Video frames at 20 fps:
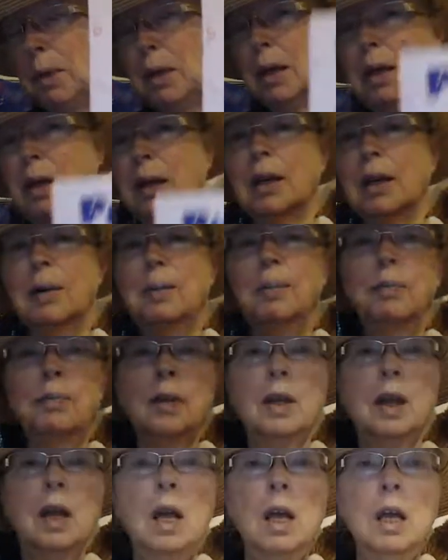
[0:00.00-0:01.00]
Pig.
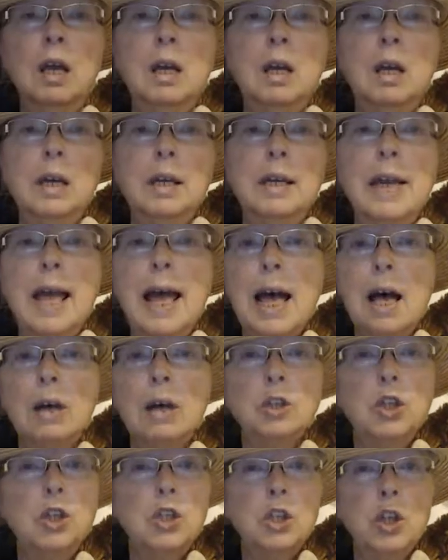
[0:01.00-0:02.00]

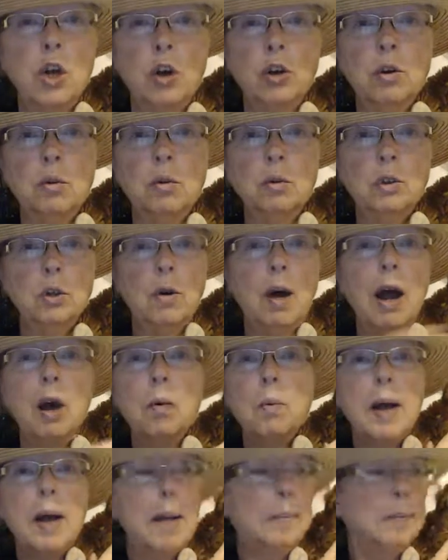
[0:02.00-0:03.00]
Now just go to
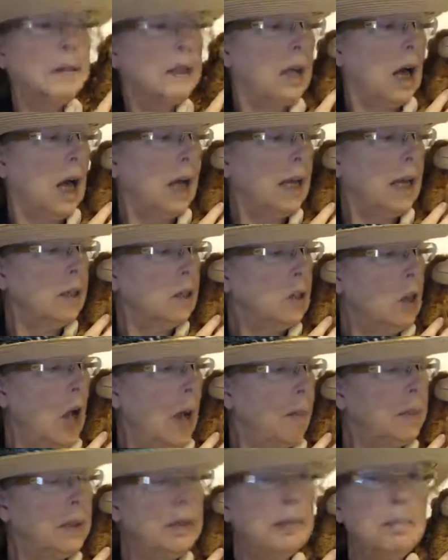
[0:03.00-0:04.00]
our website,
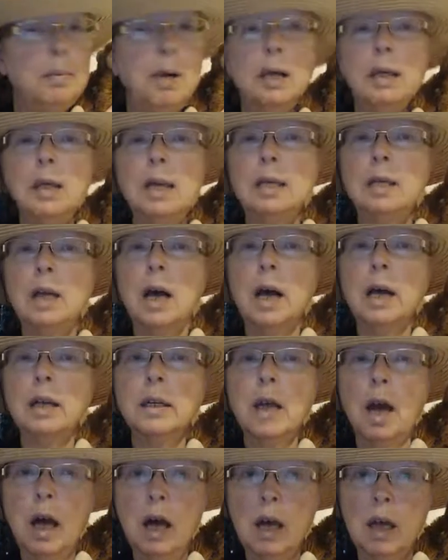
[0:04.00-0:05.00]

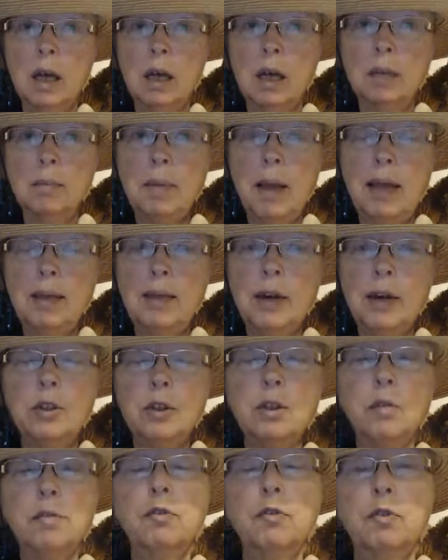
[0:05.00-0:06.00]
topsthemonkey.com, and
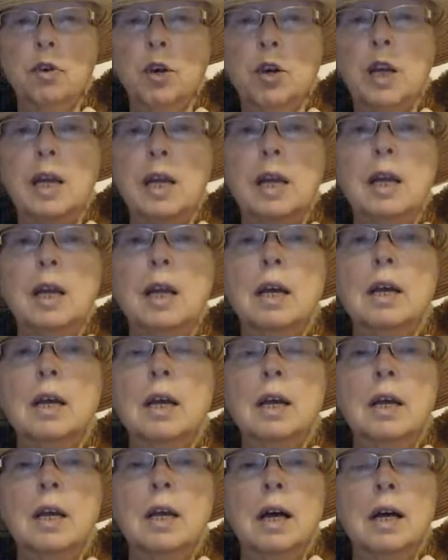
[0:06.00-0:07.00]
there's a free
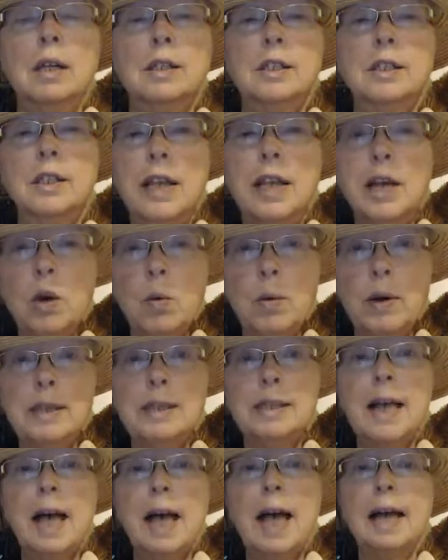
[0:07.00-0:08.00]

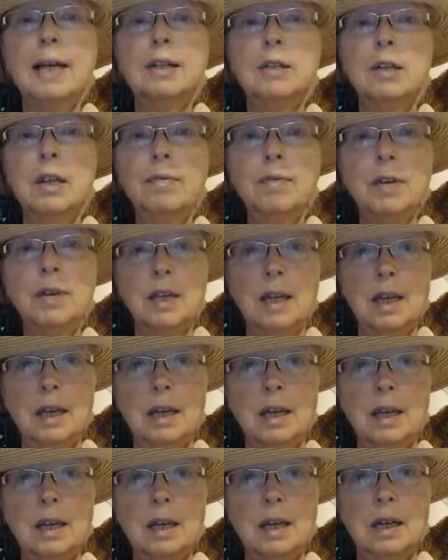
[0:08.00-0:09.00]
sequence
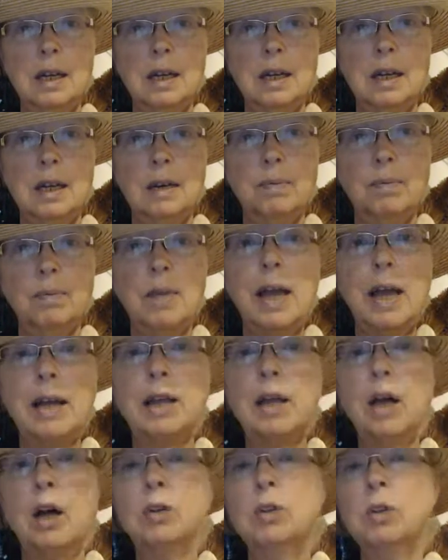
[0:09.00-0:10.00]
activity
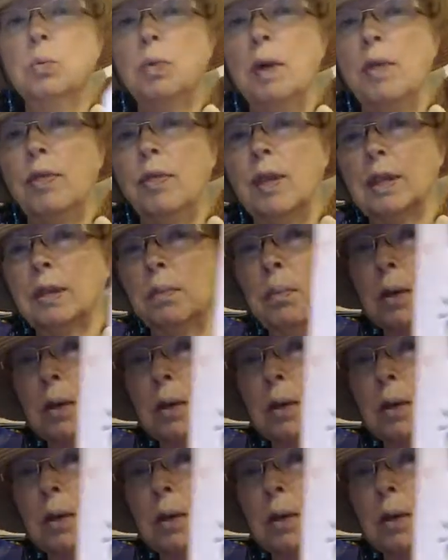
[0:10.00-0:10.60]
that goes with this